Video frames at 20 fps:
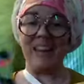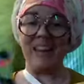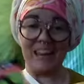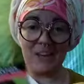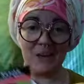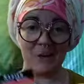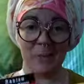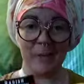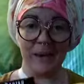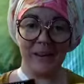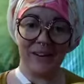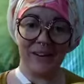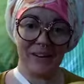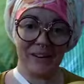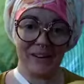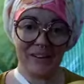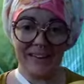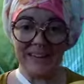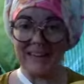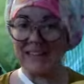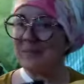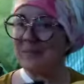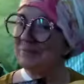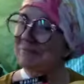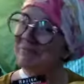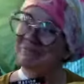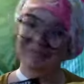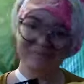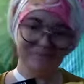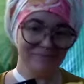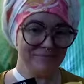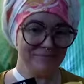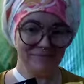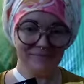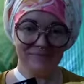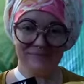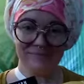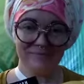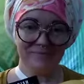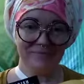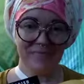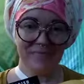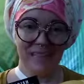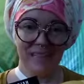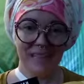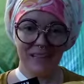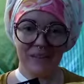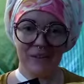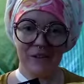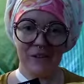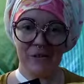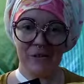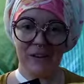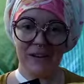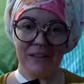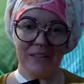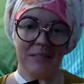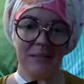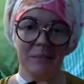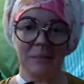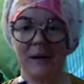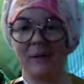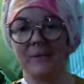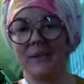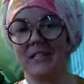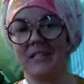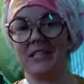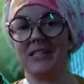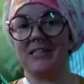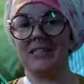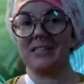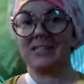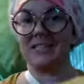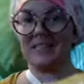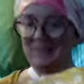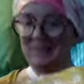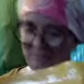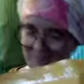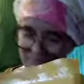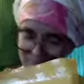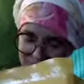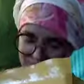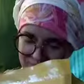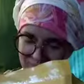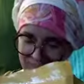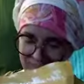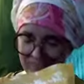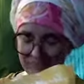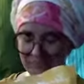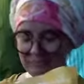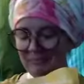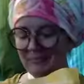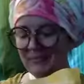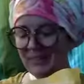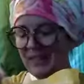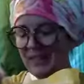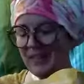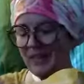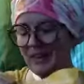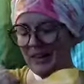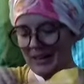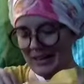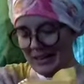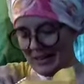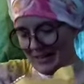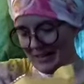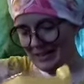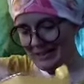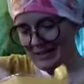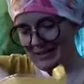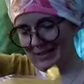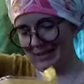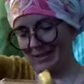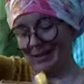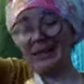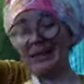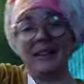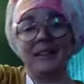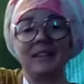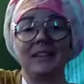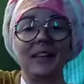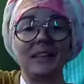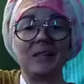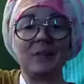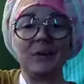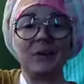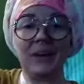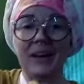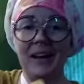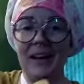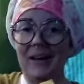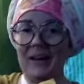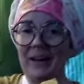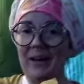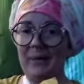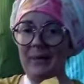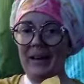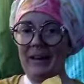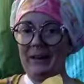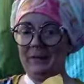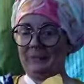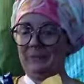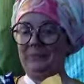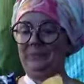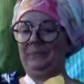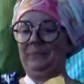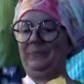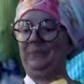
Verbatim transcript: Thank you, Baker Creek. What's You granted my wishes. All right, lots more to go. Here we go.